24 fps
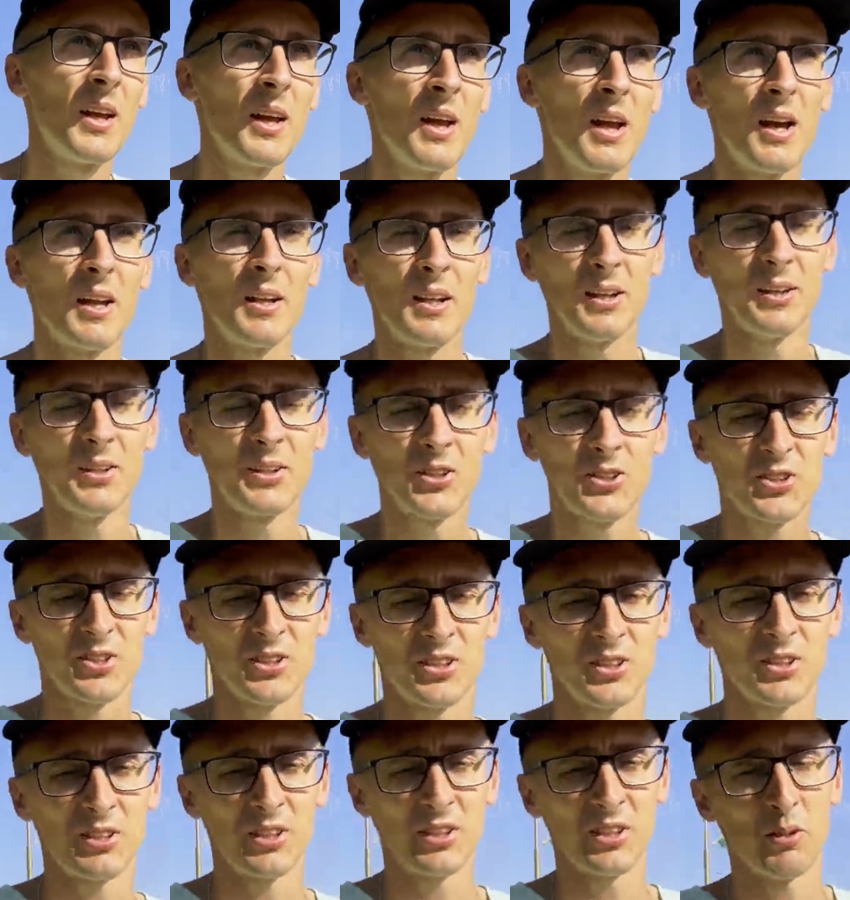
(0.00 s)
An interesting
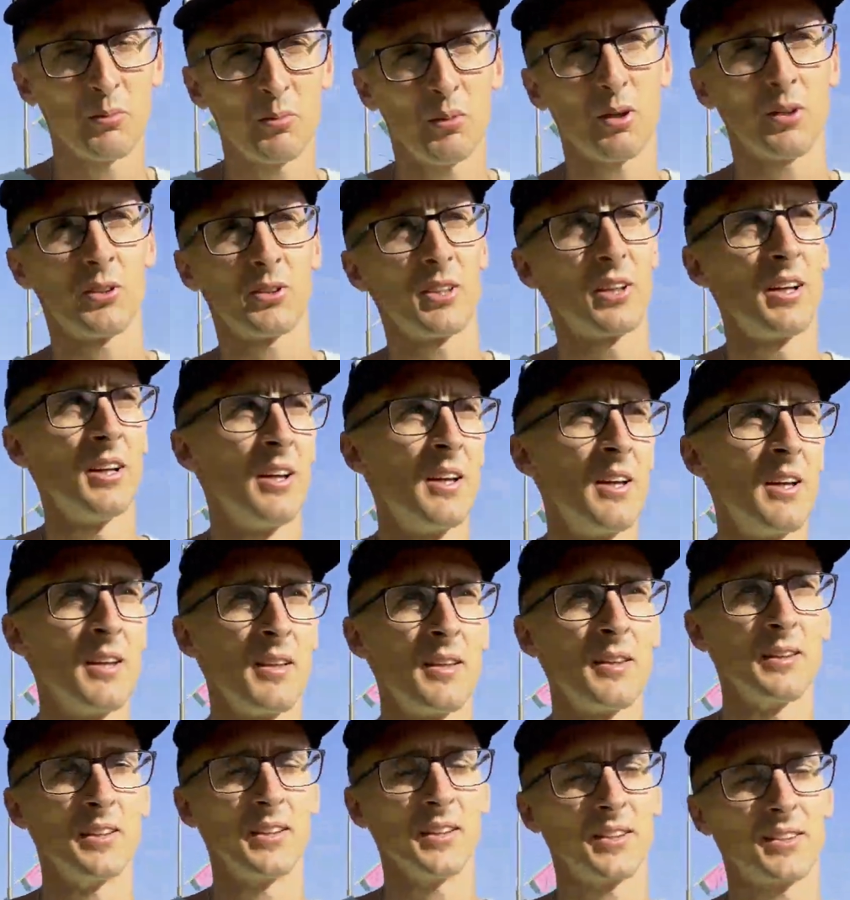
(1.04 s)
thing about
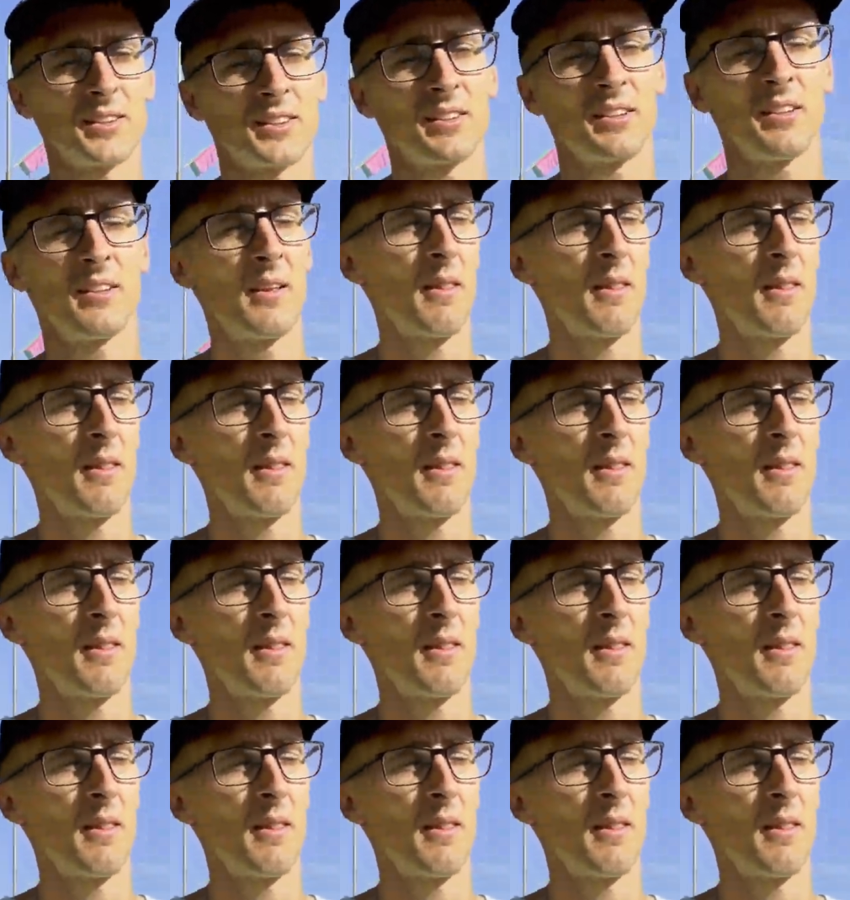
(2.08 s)
this